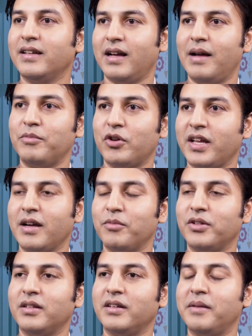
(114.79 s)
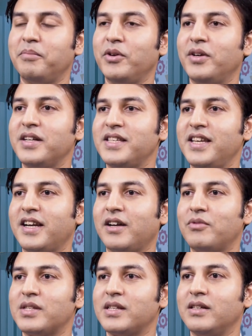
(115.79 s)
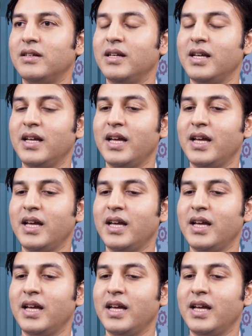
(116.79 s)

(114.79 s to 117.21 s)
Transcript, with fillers: I'm talking about the reputed senior counselor,